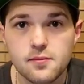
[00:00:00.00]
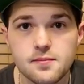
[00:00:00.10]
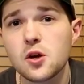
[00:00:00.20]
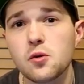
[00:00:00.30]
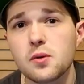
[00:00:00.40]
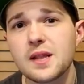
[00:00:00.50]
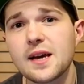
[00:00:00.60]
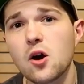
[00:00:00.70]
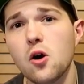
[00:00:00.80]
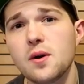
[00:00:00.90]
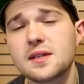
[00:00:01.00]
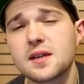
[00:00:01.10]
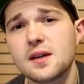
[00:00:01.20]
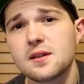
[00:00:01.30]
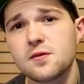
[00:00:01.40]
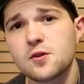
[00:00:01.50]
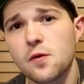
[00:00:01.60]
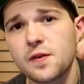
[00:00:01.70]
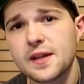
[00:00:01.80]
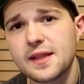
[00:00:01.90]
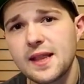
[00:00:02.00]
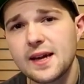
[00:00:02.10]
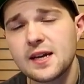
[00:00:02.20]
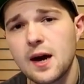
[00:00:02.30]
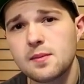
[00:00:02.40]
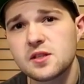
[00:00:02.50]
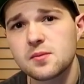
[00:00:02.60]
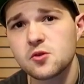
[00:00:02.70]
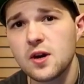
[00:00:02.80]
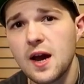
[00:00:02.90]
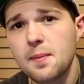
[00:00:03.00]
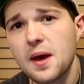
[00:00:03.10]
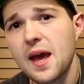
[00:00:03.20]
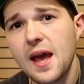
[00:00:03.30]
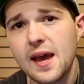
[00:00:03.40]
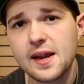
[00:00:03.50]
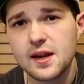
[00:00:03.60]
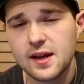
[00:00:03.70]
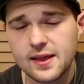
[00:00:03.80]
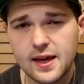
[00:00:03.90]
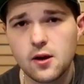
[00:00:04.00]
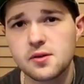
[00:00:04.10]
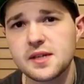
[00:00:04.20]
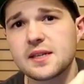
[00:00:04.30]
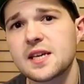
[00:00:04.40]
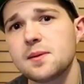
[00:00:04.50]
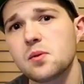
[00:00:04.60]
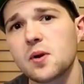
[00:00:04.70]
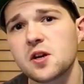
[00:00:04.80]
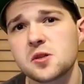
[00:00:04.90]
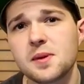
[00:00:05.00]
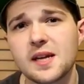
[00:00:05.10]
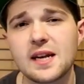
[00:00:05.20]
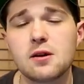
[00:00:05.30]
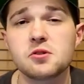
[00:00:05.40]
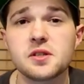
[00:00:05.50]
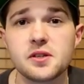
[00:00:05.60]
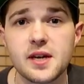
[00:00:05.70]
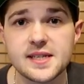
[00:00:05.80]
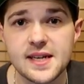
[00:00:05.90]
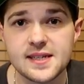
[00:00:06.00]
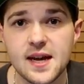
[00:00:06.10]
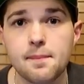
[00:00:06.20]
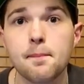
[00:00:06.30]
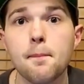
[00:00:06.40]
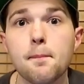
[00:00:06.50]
So like always, don't forget to like, comment, subscribe, and like always, guys, keep the record spinning, and I will see you guys next time.